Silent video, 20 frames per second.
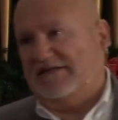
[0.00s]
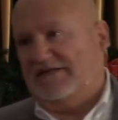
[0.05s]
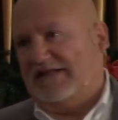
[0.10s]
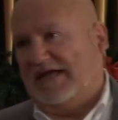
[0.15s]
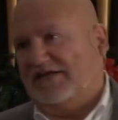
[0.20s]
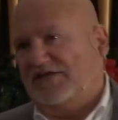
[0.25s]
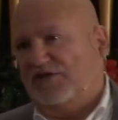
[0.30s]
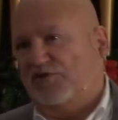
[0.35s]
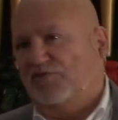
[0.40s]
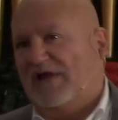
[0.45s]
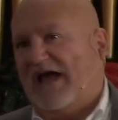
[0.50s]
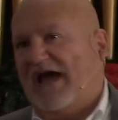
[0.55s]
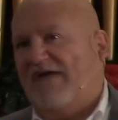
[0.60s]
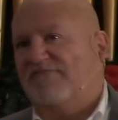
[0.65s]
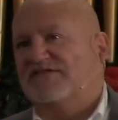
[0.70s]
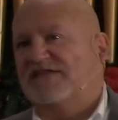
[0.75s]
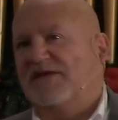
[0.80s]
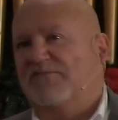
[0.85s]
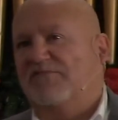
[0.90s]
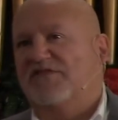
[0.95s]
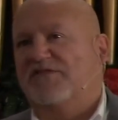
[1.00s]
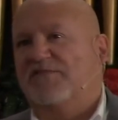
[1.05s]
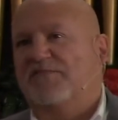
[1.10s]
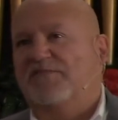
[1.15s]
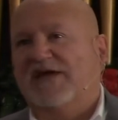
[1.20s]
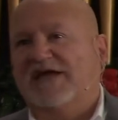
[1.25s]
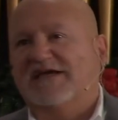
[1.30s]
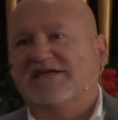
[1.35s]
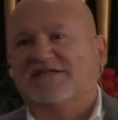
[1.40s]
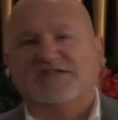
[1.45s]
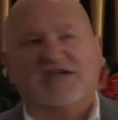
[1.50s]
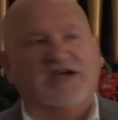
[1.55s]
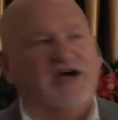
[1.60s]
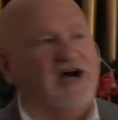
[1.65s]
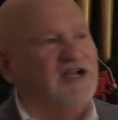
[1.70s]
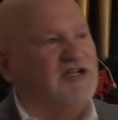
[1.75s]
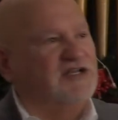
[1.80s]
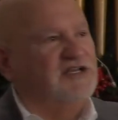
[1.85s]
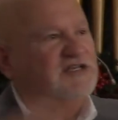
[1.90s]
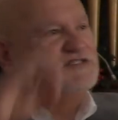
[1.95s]
that you would have some of the biggest
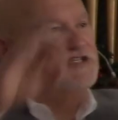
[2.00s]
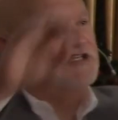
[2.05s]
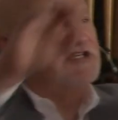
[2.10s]
guns,